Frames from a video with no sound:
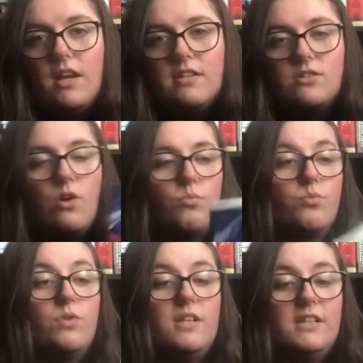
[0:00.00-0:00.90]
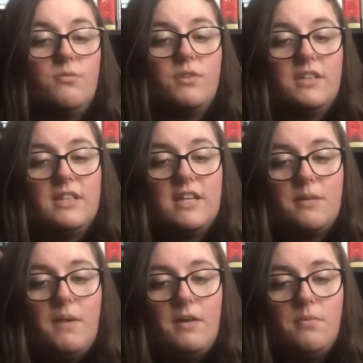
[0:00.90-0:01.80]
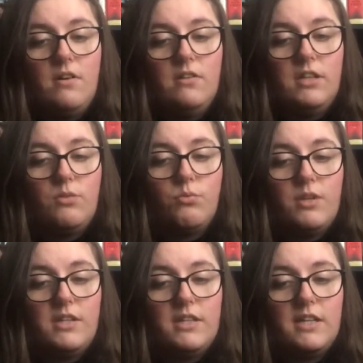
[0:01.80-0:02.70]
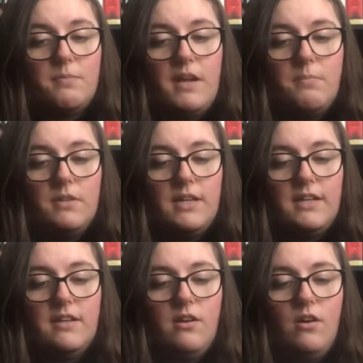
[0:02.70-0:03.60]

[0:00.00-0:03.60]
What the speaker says: And it's got really, really thick paper. Like, really thick paper. Like,